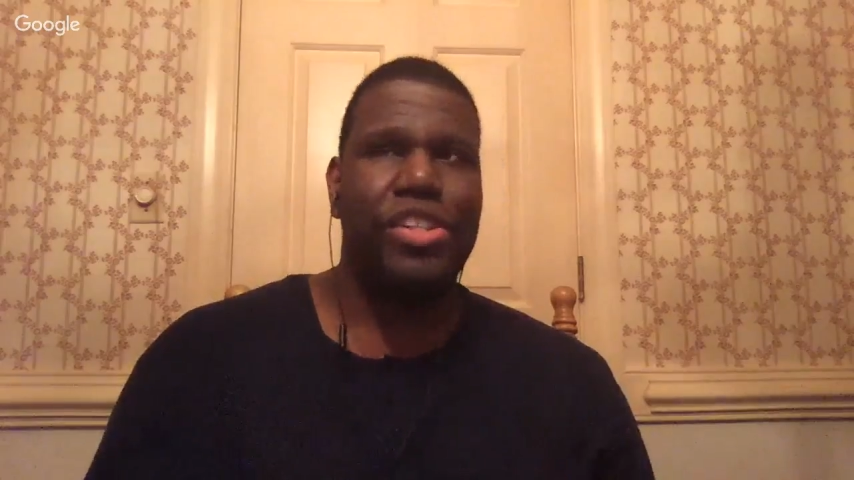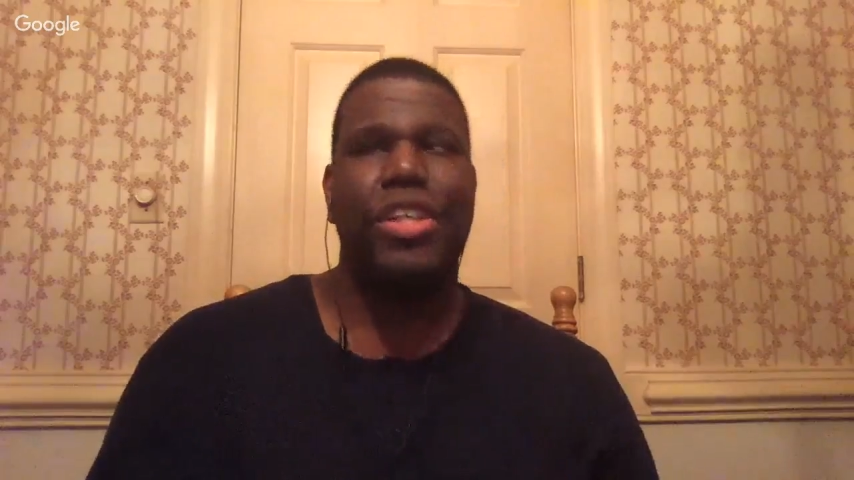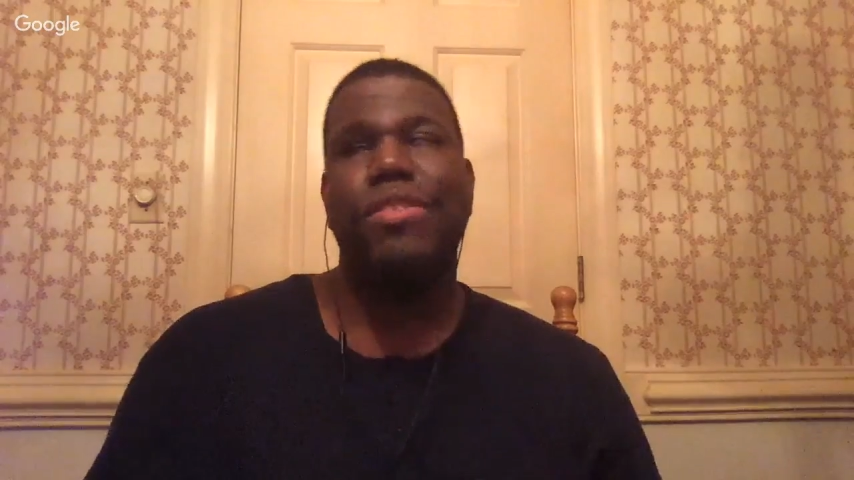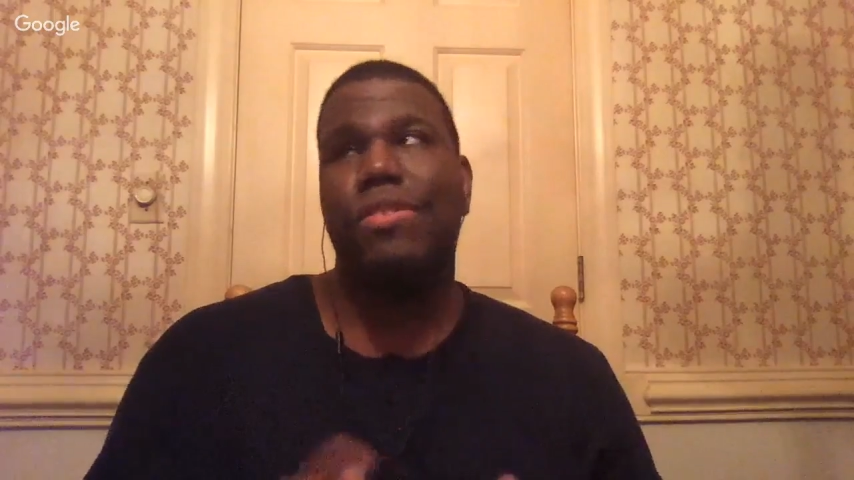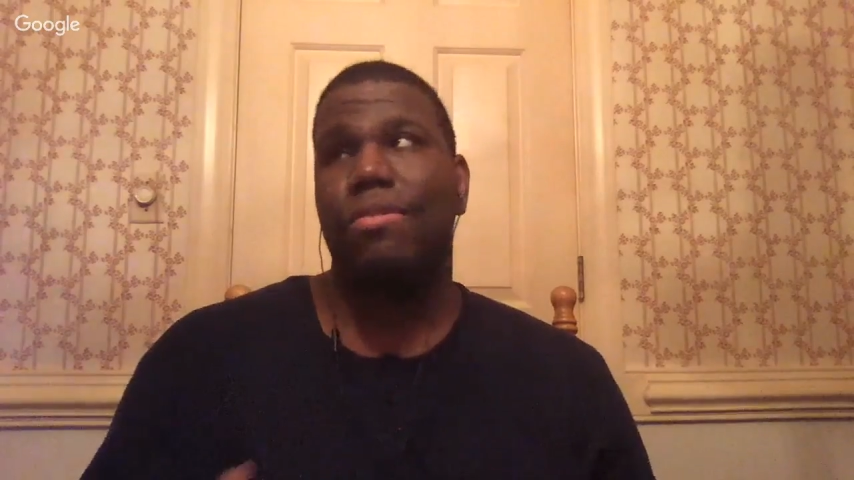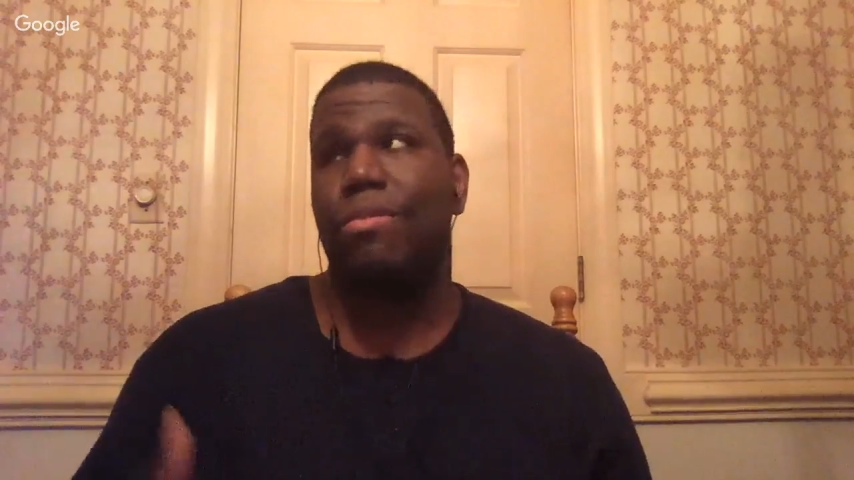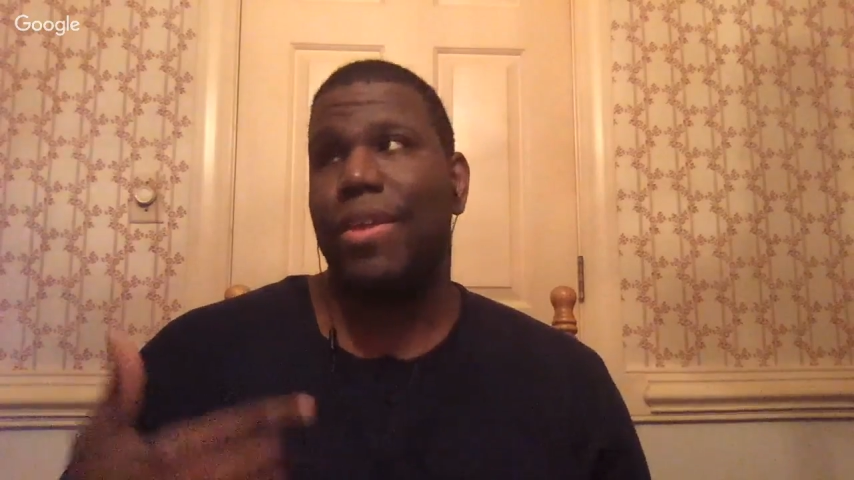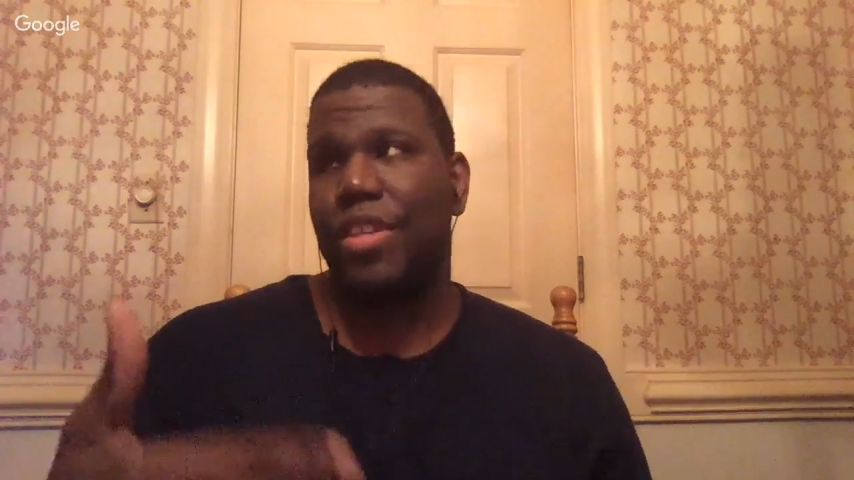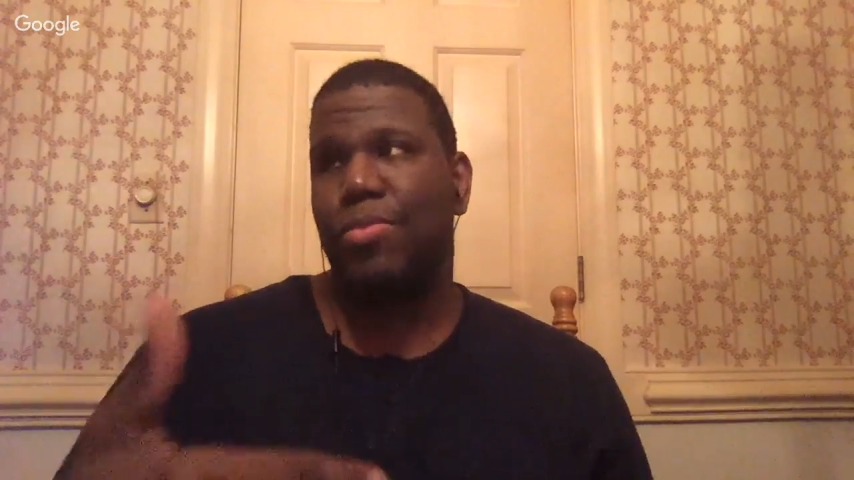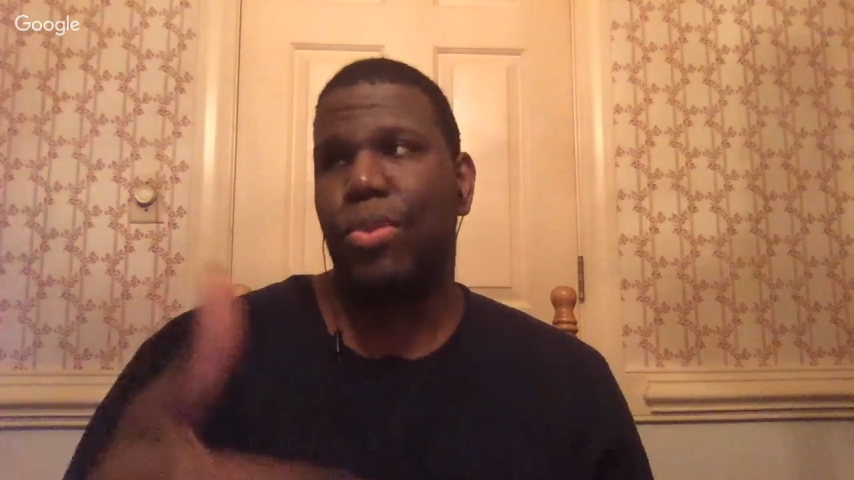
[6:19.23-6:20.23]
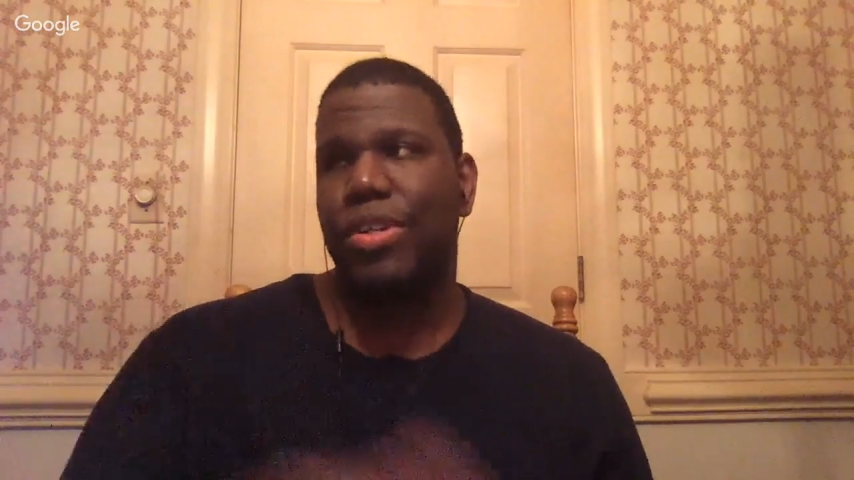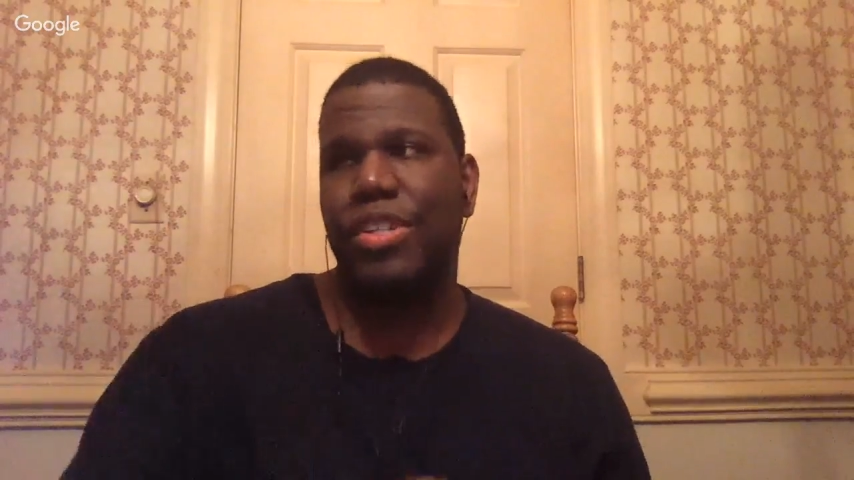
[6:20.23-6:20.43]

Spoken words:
She's at this point,